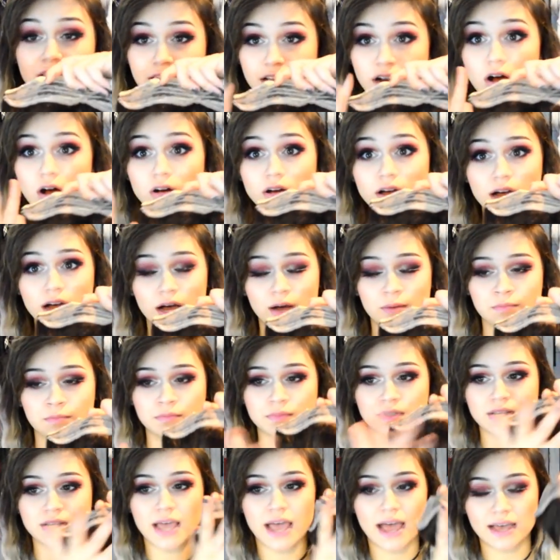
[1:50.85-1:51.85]
it all
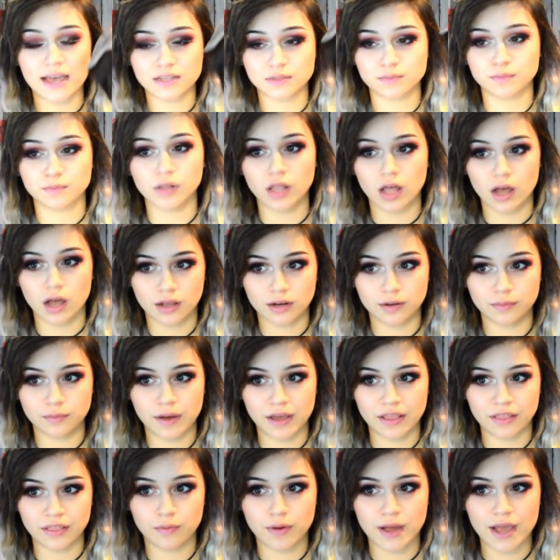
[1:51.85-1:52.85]
comes as blonde,
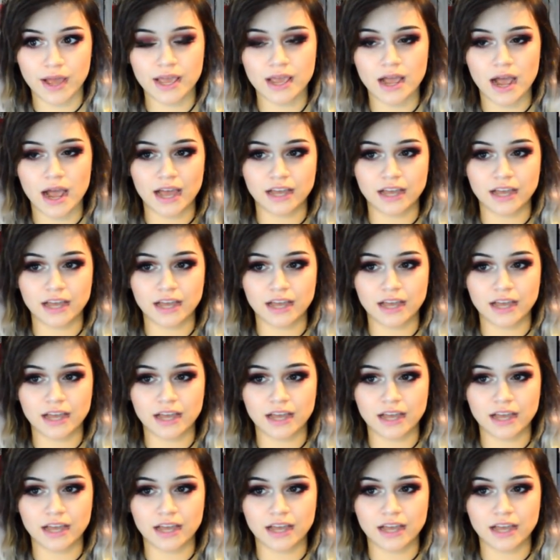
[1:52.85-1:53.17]
by the way.